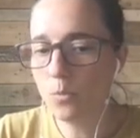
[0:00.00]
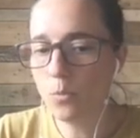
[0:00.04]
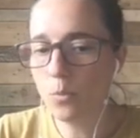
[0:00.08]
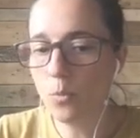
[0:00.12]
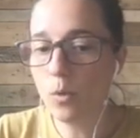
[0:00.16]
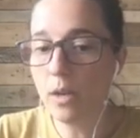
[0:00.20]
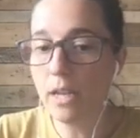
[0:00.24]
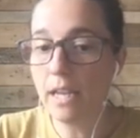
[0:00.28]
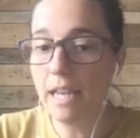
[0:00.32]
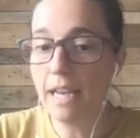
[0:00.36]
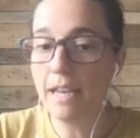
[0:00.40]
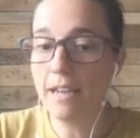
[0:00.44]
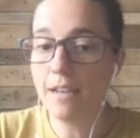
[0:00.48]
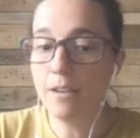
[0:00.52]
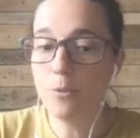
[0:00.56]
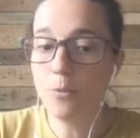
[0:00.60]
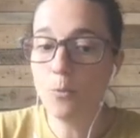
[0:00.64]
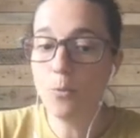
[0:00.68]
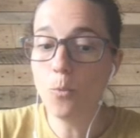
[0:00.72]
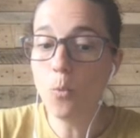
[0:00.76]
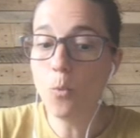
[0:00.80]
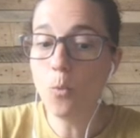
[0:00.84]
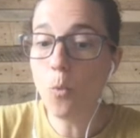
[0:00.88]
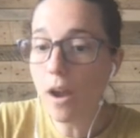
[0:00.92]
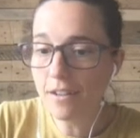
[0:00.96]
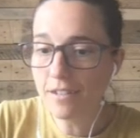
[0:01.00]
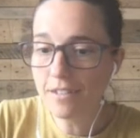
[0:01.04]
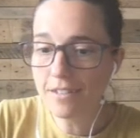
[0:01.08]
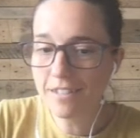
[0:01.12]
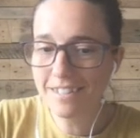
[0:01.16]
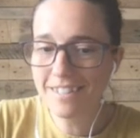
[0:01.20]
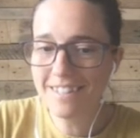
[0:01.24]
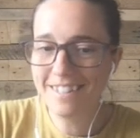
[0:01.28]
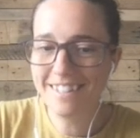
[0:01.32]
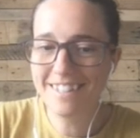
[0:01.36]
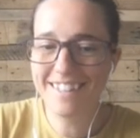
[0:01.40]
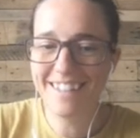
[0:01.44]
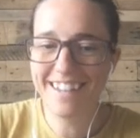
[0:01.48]
we
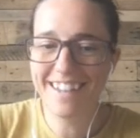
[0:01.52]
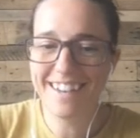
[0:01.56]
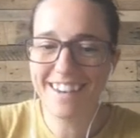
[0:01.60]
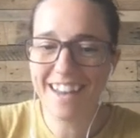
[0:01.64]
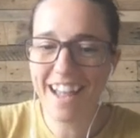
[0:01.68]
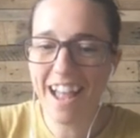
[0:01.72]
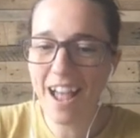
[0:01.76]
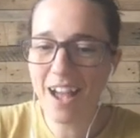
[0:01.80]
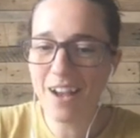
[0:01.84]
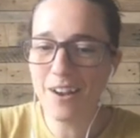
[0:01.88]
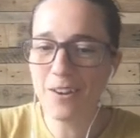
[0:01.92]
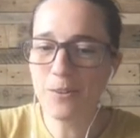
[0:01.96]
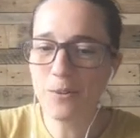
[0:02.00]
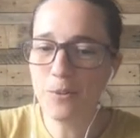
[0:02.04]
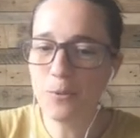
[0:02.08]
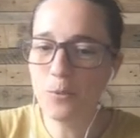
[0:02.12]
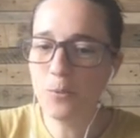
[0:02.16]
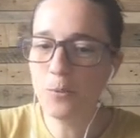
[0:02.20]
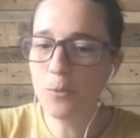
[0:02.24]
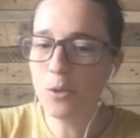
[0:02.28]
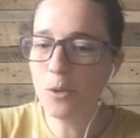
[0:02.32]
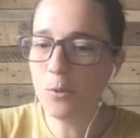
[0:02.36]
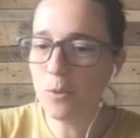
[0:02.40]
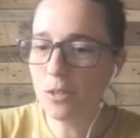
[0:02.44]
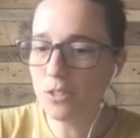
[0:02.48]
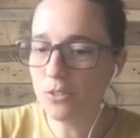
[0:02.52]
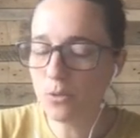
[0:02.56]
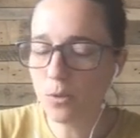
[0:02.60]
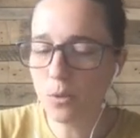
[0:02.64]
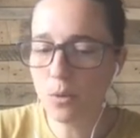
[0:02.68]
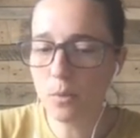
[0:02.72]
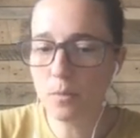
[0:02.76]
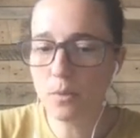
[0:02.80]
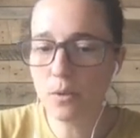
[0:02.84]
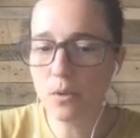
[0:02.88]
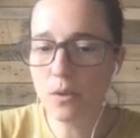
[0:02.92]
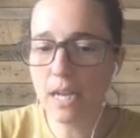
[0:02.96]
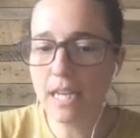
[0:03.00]
want and how we want to
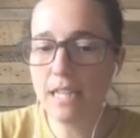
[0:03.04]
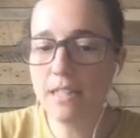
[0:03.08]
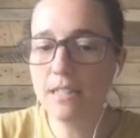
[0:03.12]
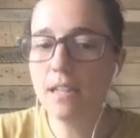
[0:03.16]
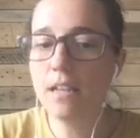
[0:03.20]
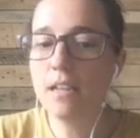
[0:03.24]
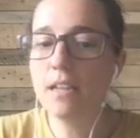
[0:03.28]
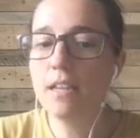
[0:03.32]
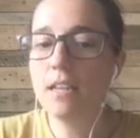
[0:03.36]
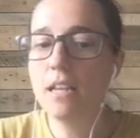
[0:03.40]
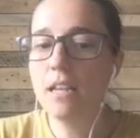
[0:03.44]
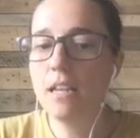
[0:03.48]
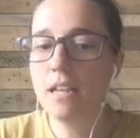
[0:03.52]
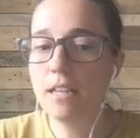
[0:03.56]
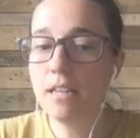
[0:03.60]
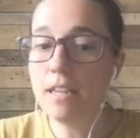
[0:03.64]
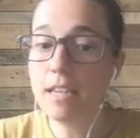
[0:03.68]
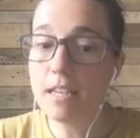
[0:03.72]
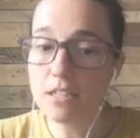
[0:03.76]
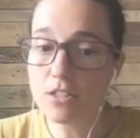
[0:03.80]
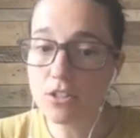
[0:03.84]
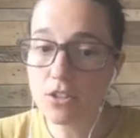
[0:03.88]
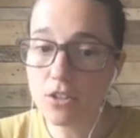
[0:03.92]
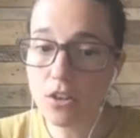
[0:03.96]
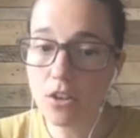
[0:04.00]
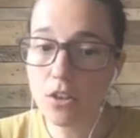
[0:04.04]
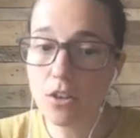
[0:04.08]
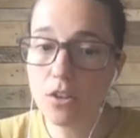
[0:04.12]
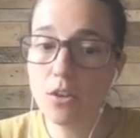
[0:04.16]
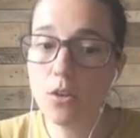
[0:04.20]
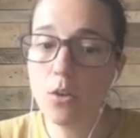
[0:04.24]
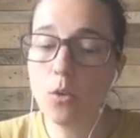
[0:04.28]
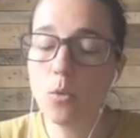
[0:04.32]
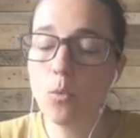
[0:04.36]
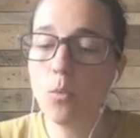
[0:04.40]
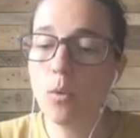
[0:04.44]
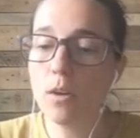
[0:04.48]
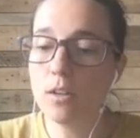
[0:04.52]
operate? Yes,
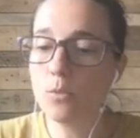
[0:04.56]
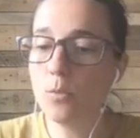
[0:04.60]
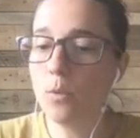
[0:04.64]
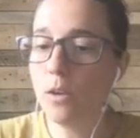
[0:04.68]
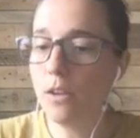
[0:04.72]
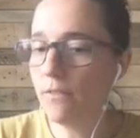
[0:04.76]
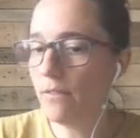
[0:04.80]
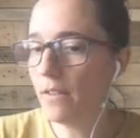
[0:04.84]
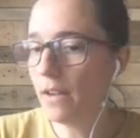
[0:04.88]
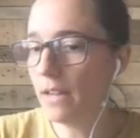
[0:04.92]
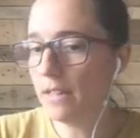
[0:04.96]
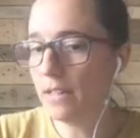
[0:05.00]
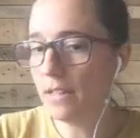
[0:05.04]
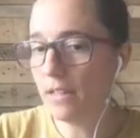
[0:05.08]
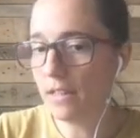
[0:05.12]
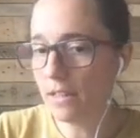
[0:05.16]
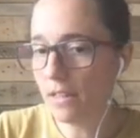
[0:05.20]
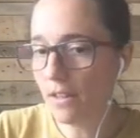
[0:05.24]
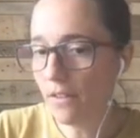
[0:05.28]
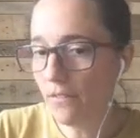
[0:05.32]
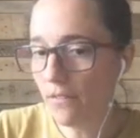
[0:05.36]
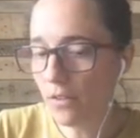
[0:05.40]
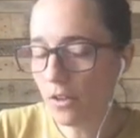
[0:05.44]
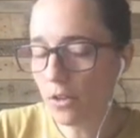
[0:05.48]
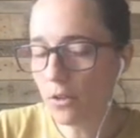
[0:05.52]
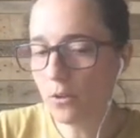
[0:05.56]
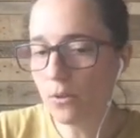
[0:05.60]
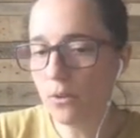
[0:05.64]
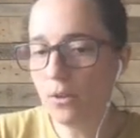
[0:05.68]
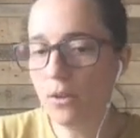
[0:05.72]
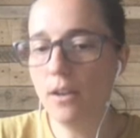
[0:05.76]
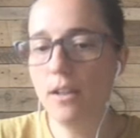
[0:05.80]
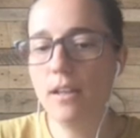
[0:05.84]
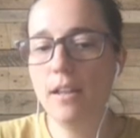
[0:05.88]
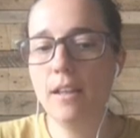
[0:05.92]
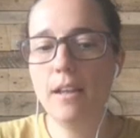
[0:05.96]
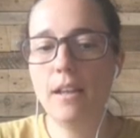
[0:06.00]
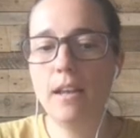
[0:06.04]
no, what we finding
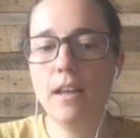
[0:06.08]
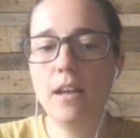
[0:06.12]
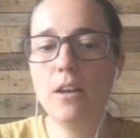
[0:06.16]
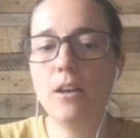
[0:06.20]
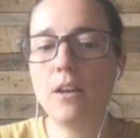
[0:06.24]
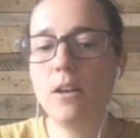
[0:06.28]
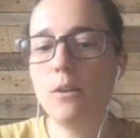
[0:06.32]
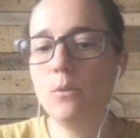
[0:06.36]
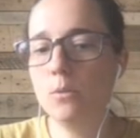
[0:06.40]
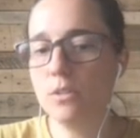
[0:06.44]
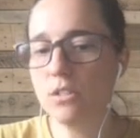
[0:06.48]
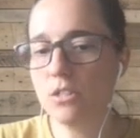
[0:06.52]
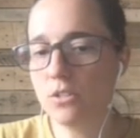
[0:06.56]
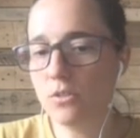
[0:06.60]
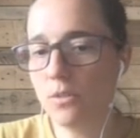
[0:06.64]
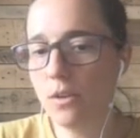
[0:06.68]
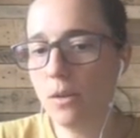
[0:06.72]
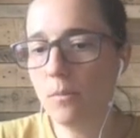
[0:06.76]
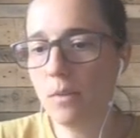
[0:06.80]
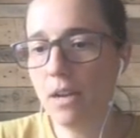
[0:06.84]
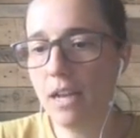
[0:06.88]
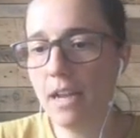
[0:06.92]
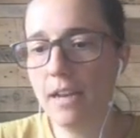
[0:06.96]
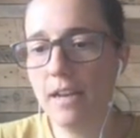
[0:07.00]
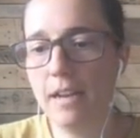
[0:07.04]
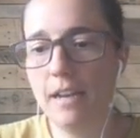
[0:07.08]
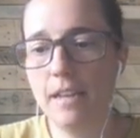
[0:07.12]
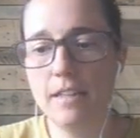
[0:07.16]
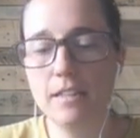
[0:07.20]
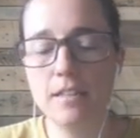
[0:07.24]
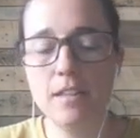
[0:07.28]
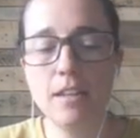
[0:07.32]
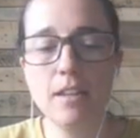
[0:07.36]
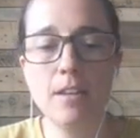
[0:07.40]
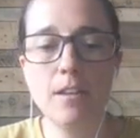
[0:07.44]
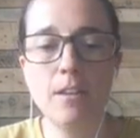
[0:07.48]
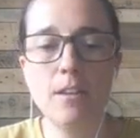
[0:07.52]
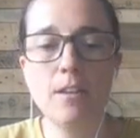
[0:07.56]
difficult, how can we streamline it,
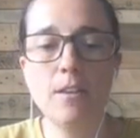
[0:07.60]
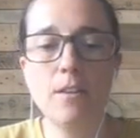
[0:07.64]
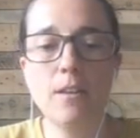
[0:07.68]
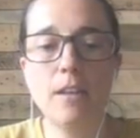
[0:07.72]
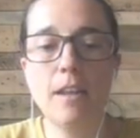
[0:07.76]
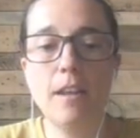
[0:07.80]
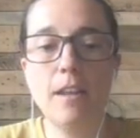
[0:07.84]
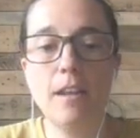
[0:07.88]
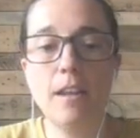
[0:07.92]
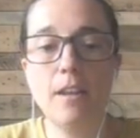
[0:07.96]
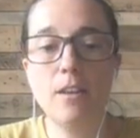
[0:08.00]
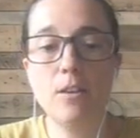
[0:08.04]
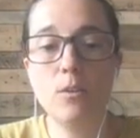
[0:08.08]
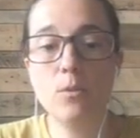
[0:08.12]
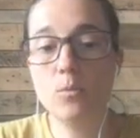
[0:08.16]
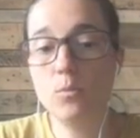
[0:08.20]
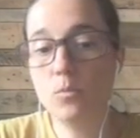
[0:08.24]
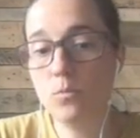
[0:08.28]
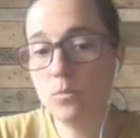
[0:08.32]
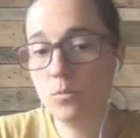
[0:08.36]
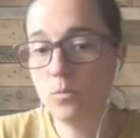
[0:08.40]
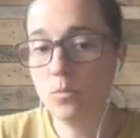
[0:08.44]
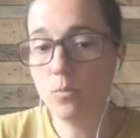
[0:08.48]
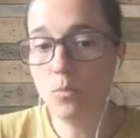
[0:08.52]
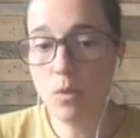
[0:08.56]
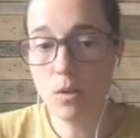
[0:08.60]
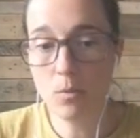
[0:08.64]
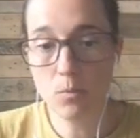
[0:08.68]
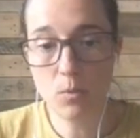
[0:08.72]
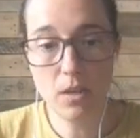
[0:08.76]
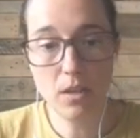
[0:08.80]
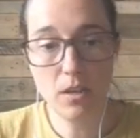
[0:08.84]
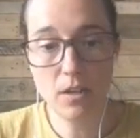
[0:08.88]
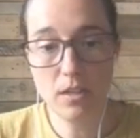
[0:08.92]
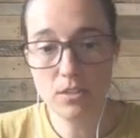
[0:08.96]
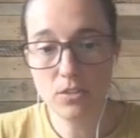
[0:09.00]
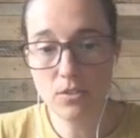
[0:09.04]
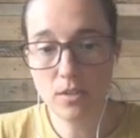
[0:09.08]
and what we're
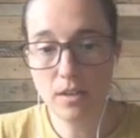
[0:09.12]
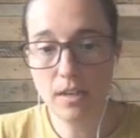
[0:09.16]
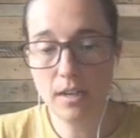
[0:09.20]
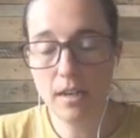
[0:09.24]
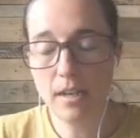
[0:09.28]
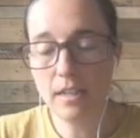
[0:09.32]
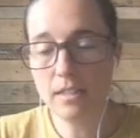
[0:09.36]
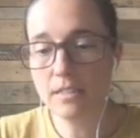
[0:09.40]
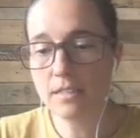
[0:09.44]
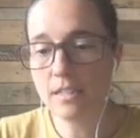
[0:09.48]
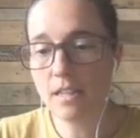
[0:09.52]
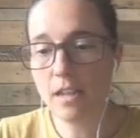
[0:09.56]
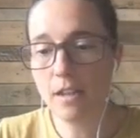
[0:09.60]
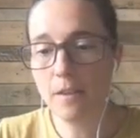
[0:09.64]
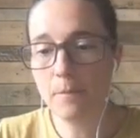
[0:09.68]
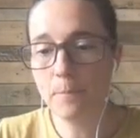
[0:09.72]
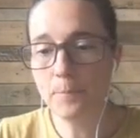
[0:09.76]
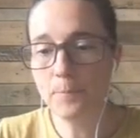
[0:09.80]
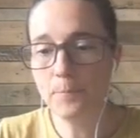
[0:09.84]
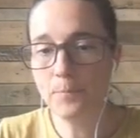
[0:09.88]
going to try next time.